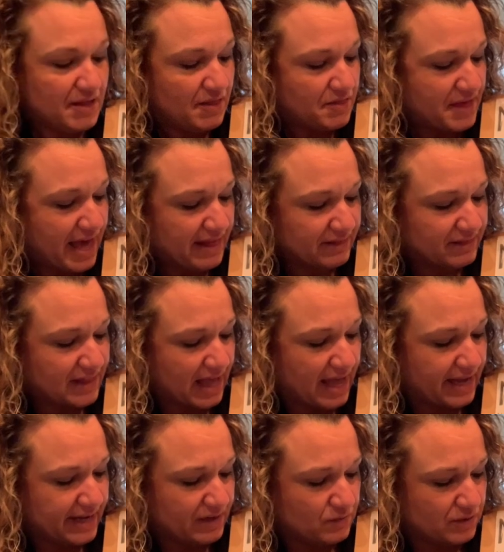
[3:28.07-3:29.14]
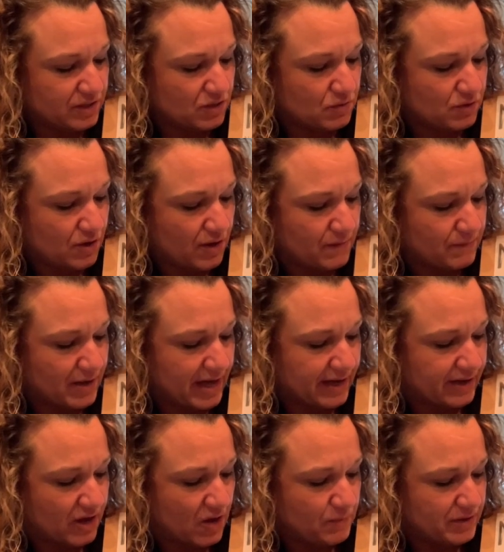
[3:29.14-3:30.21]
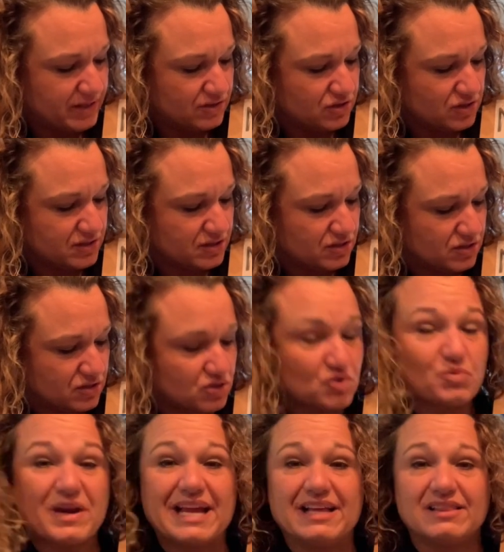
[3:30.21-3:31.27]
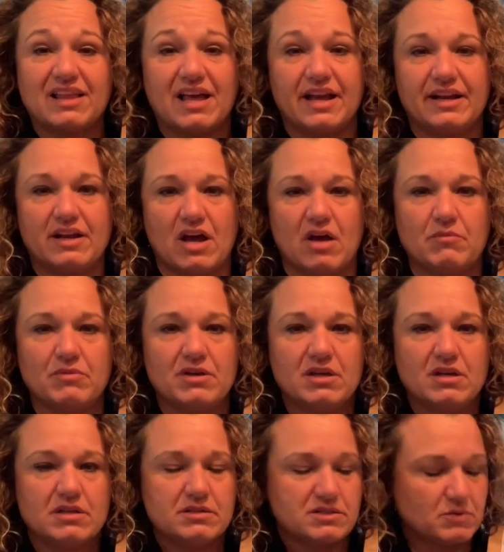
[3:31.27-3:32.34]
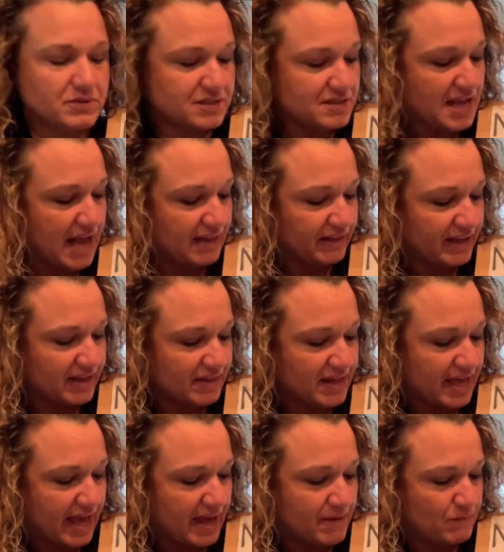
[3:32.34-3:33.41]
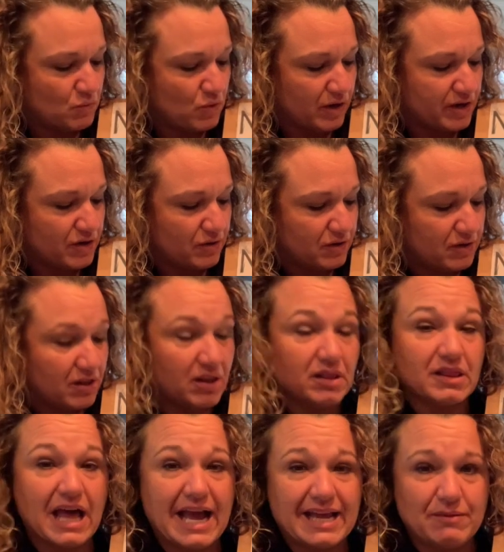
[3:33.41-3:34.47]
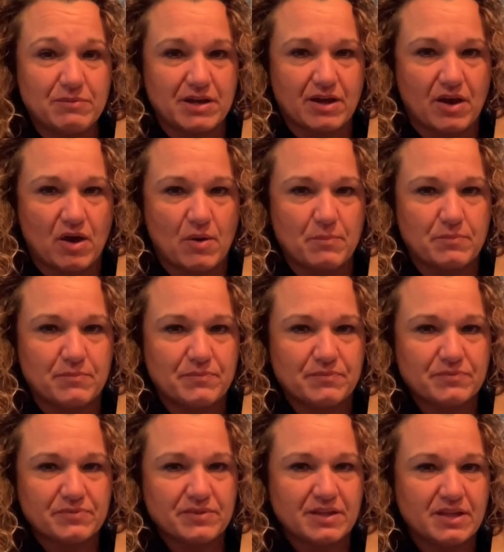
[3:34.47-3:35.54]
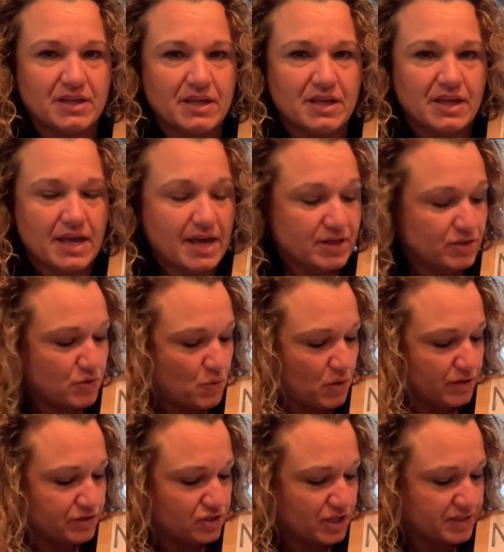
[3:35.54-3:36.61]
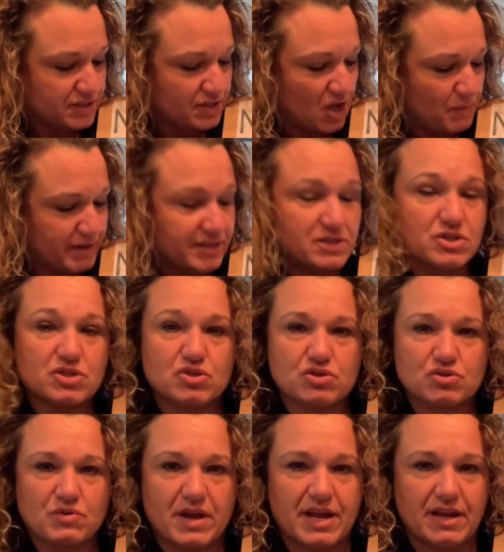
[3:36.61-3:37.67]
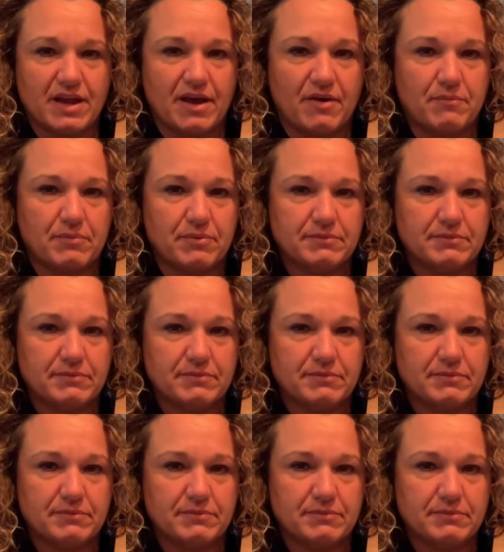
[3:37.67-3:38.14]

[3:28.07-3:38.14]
That line, when you come back up, is just a straight line up. So it's not like the M where you're climbing up, you are just coming straight up.